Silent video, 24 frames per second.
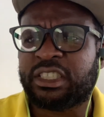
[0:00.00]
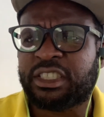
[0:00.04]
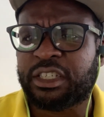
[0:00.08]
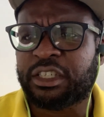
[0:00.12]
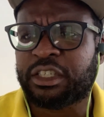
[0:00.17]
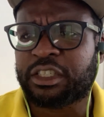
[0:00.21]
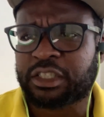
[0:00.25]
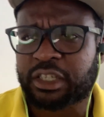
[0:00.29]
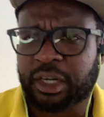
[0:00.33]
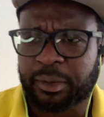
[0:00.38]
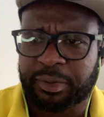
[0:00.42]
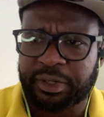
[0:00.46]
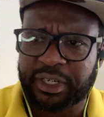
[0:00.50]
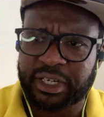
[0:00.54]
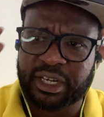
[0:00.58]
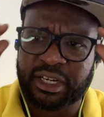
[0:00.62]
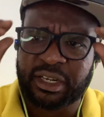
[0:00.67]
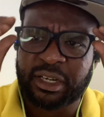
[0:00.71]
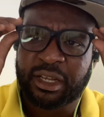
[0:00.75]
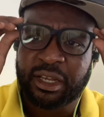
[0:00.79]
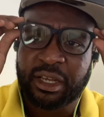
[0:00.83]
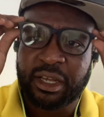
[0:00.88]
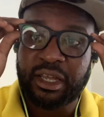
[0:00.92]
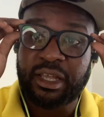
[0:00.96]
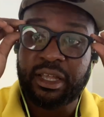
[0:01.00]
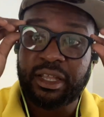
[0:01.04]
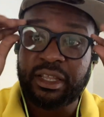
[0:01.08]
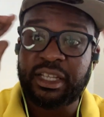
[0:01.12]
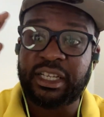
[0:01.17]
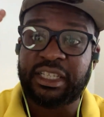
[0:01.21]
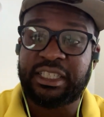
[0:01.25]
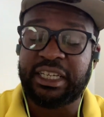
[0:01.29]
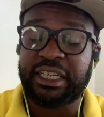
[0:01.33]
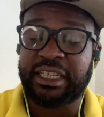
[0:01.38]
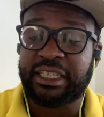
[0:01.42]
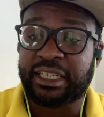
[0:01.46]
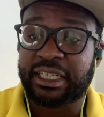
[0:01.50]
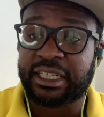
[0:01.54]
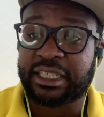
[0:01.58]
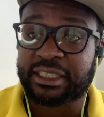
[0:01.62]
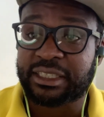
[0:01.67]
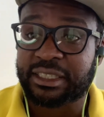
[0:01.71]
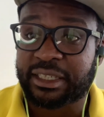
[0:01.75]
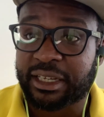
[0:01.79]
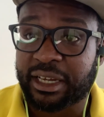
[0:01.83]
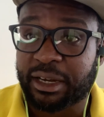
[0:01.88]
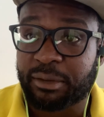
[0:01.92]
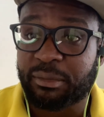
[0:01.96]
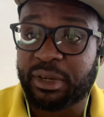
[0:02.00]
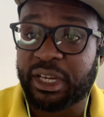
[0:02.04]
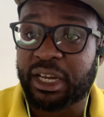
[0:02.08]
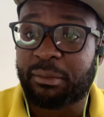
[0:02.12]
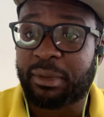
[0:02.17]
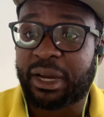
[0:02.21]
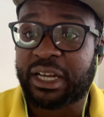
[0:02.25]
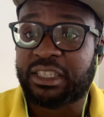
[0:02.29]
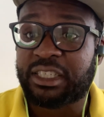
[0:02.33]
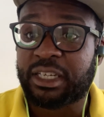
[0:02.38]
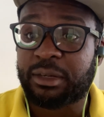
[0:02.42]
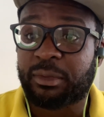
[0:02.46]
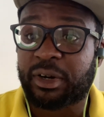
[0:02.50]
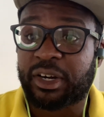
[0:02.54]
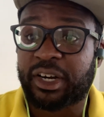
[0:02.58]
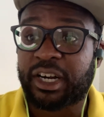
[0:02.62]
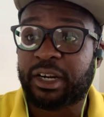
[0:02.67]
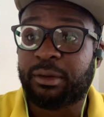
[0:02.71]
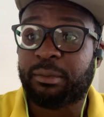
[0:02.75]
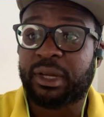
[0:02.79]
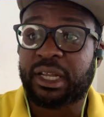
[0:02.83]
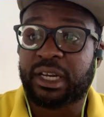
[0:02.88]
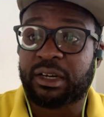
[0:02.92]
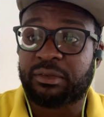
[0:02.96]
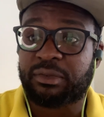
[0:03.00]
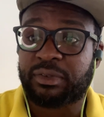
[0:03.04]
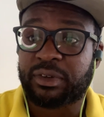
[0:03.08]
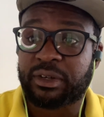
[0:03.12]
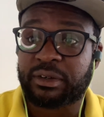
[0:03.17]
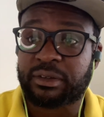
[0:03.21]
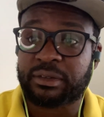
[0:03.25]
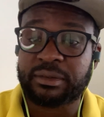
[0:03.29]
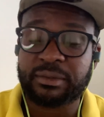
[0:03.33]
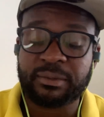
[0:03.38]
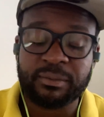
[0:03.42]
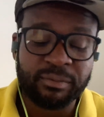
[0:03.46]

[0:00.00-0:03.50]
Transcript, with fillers: in description, the details are there. Me and my team already made it for you.